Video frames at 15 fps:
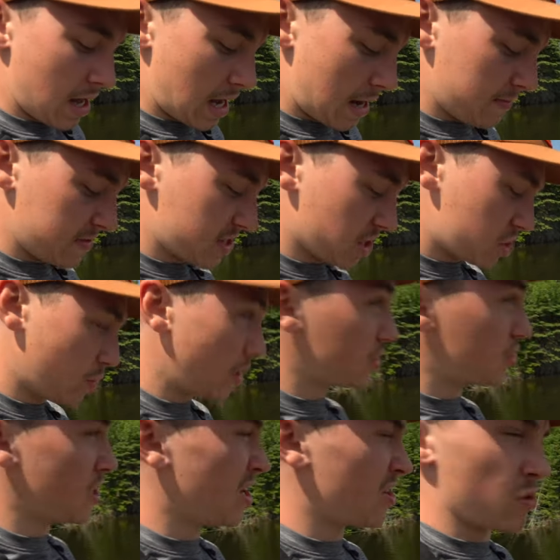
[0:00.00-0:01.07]
The
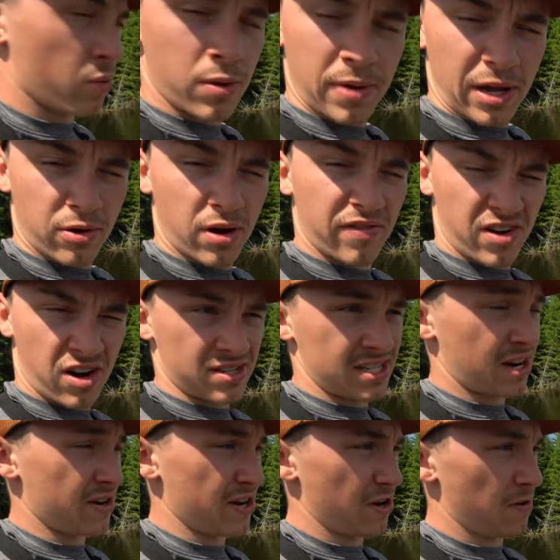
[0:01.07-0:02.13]
situation here in the Winnipeg River in
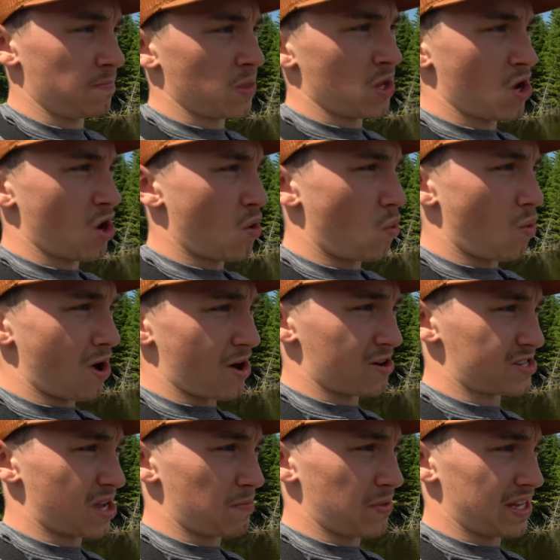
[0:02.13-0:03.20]
Ontario,
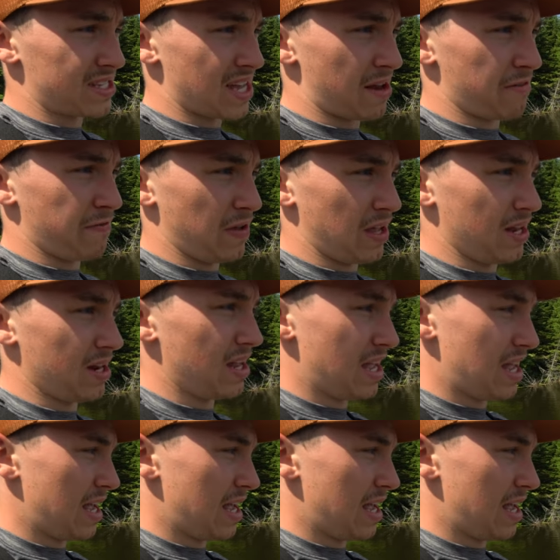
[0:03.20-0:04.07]
water's up like 10 feet.